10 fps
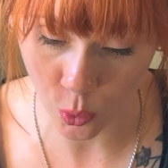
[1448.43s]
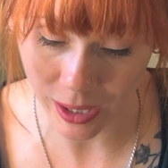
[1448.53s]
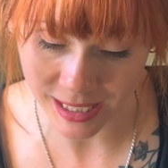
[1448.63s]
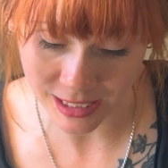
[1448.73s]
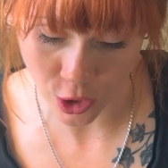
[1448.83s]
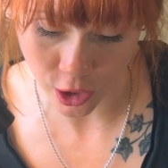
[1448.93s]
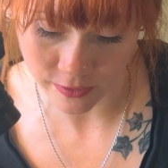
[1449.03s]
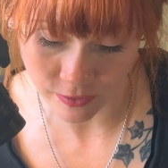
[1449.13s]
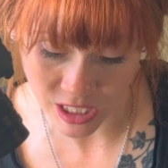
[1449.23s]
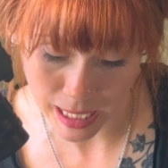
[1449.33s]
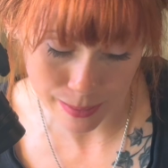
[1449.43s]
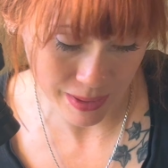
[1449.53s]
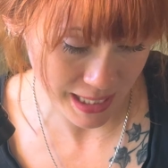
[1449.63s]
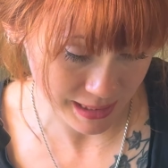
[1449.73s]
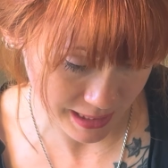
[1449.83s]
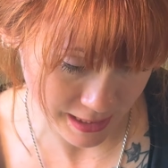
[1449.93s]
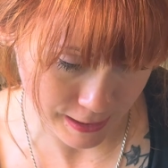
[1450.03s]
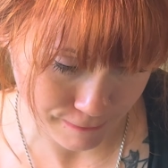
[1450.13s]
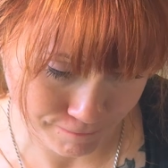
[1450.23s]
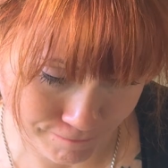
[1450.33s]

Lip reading: quite as hard of a time as I did.